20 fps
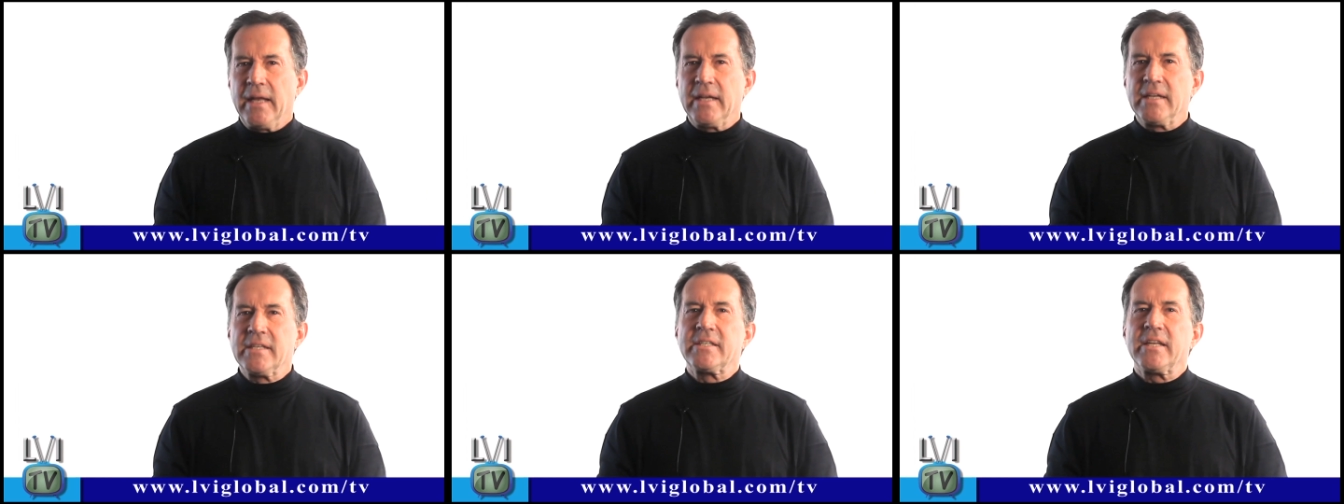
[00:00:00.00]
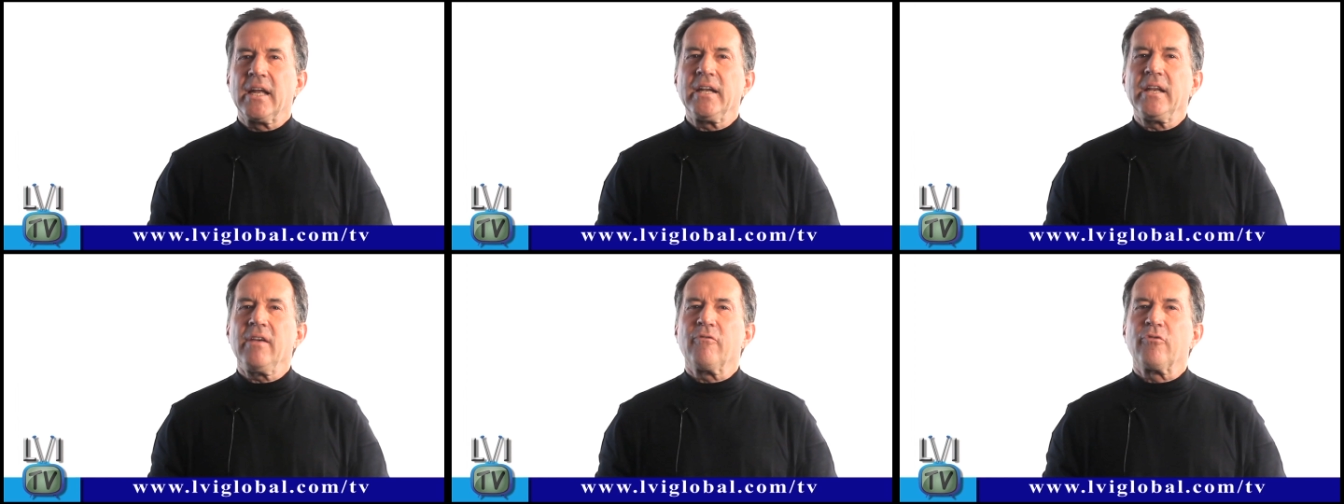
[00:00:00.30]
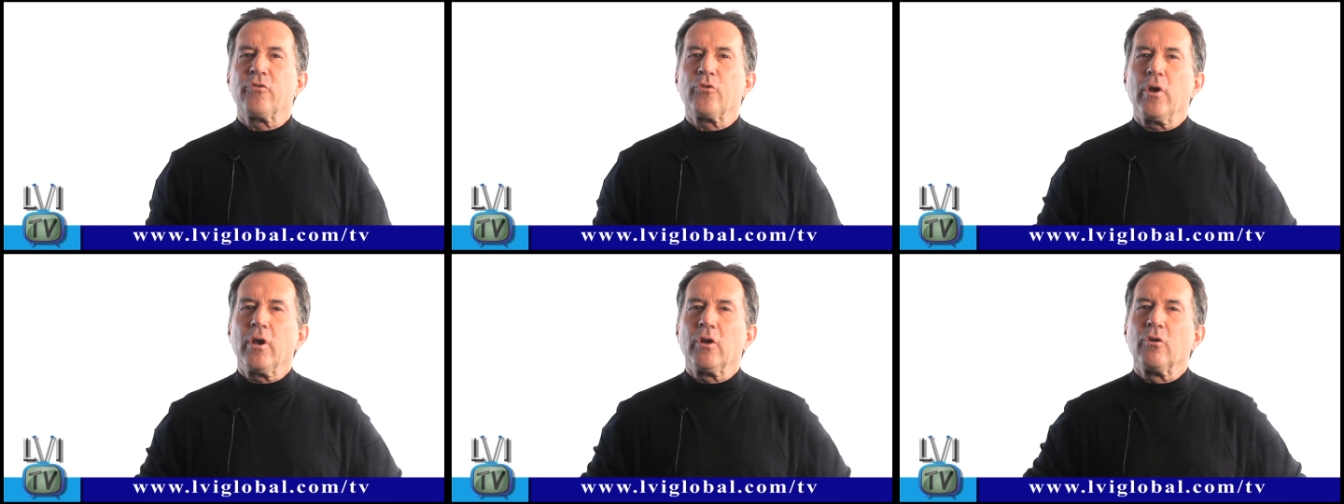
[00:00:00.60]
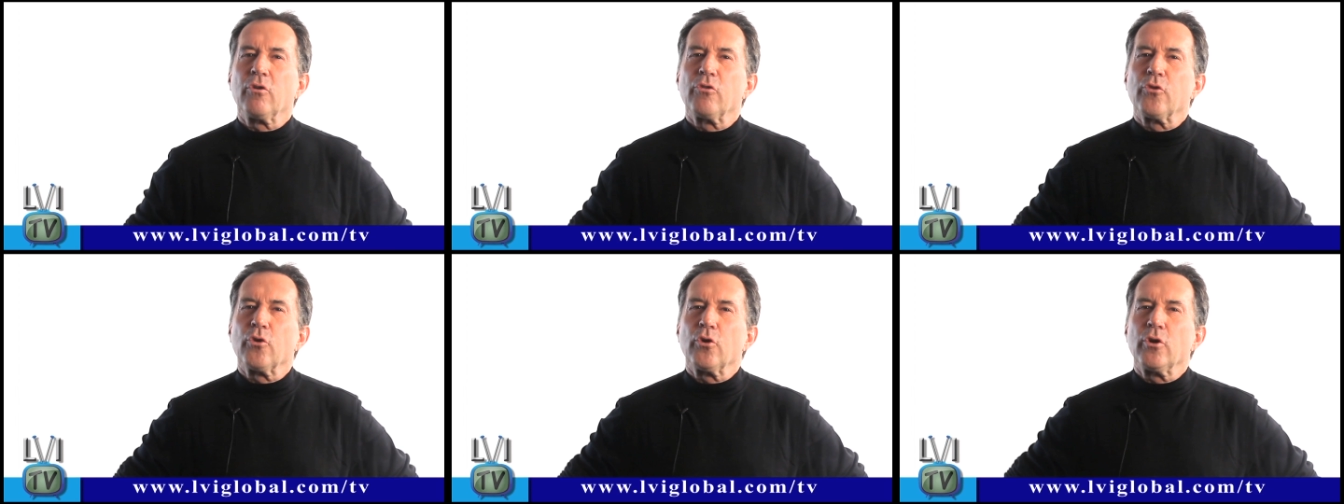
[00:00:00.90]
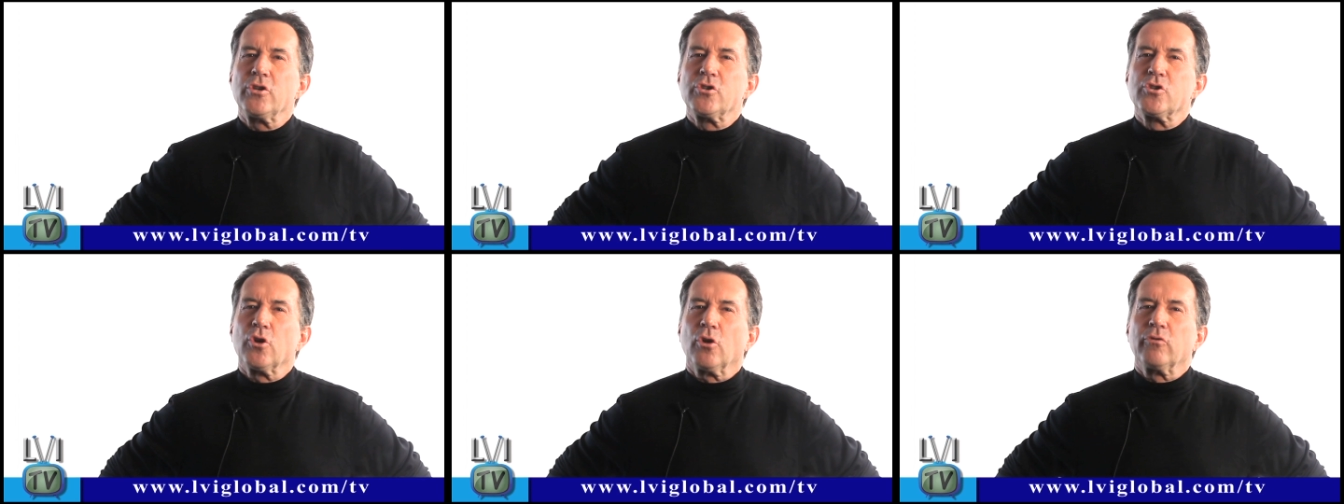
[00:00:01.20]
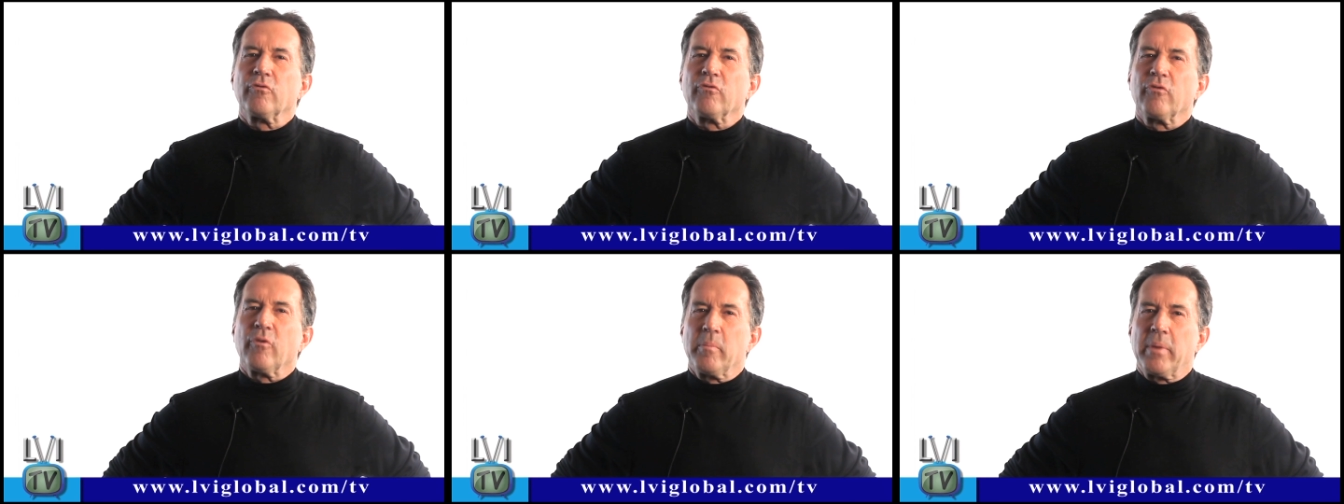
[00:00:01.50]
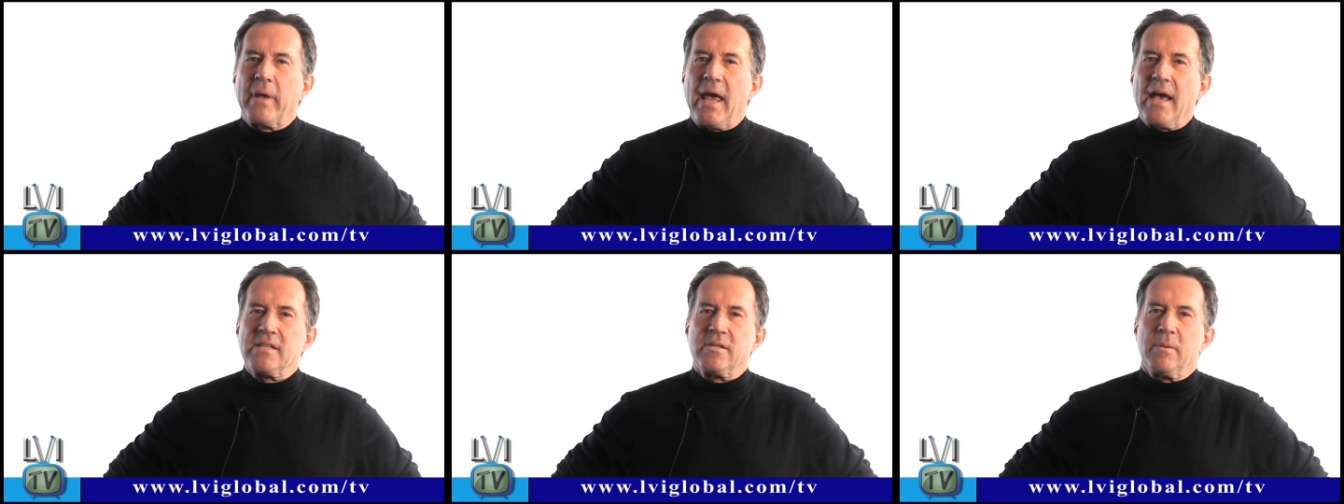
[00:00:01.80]
In a study of 330 children
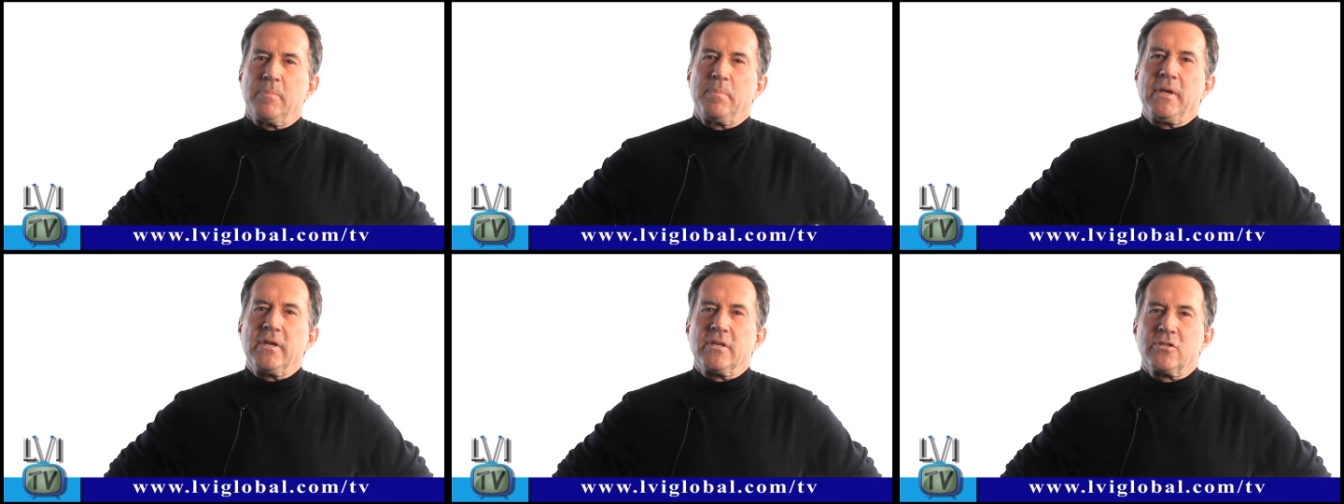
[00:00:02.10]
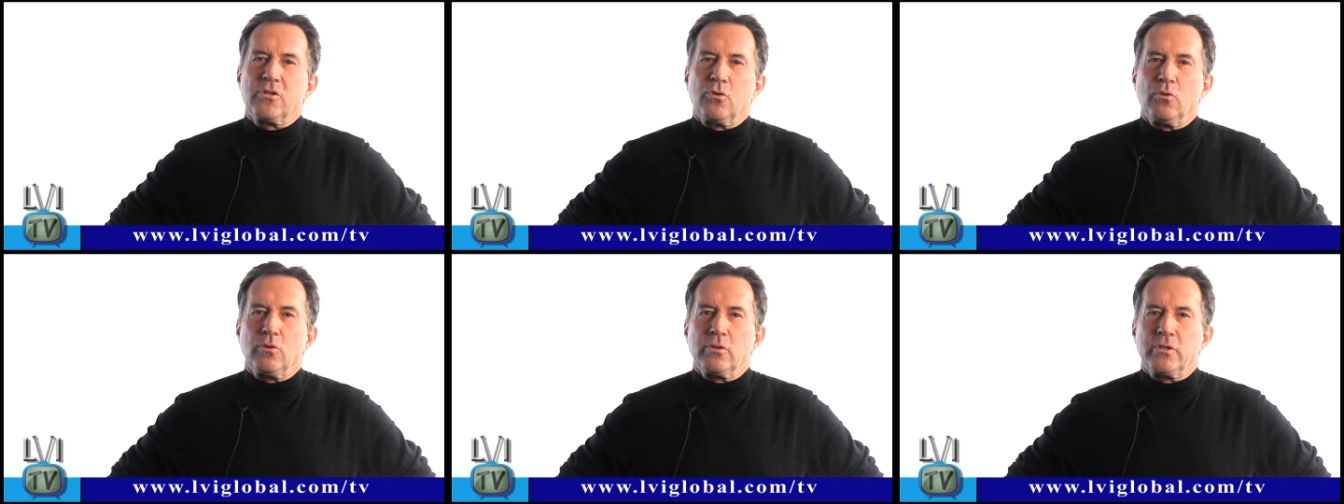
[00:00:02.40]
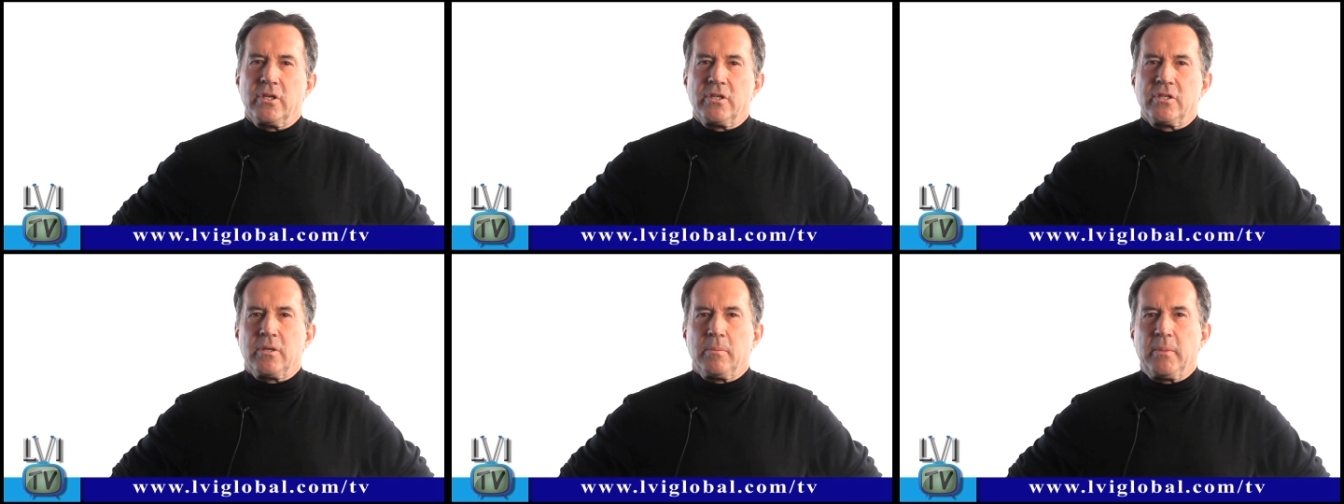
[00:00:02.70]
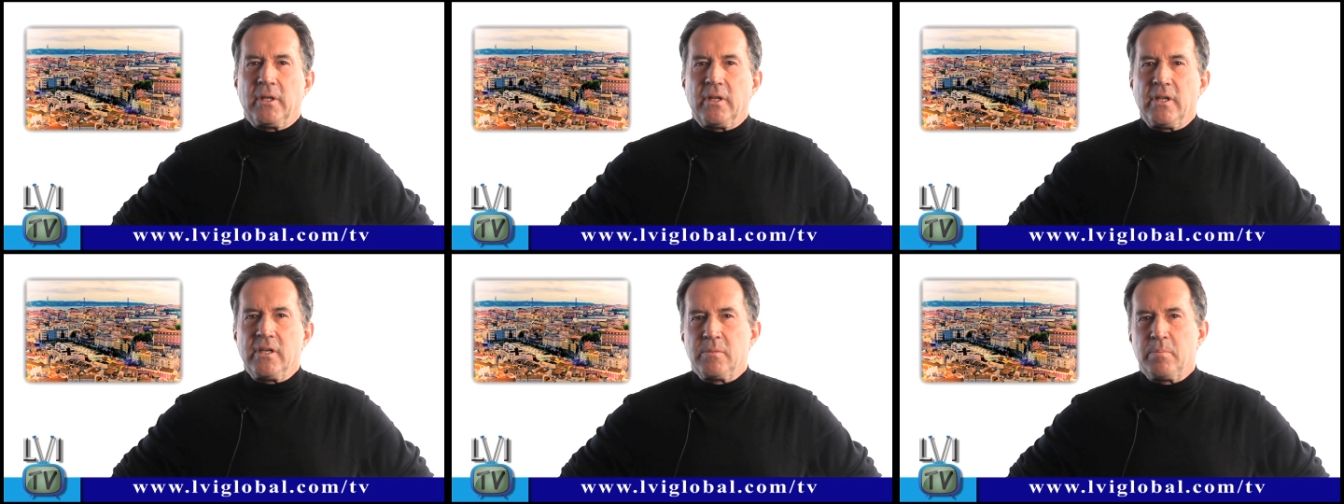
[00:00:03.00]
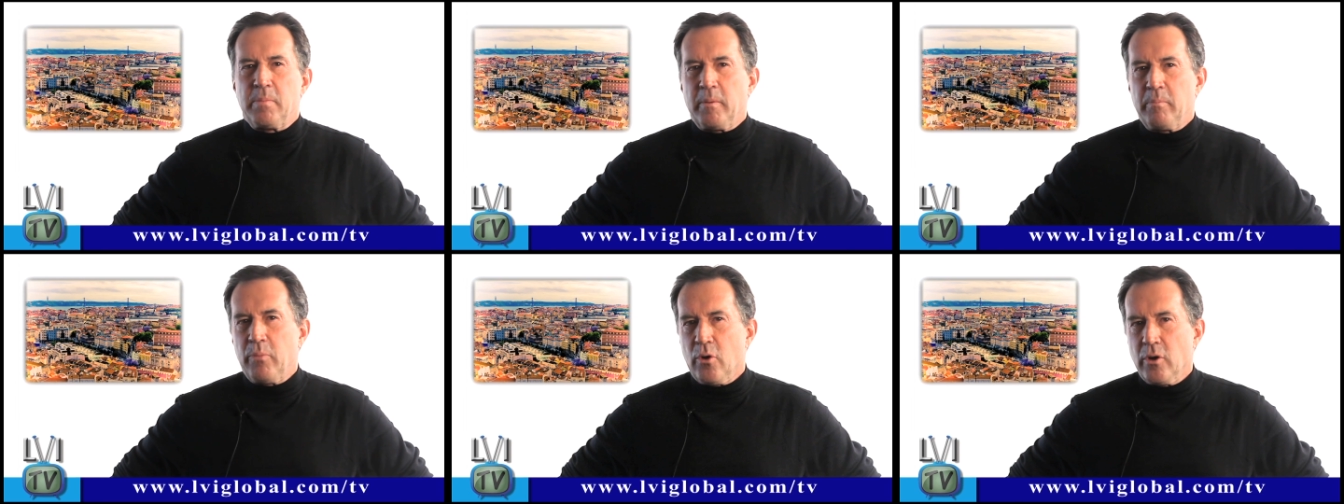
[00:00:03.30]
from Cascais School System in Lisbon,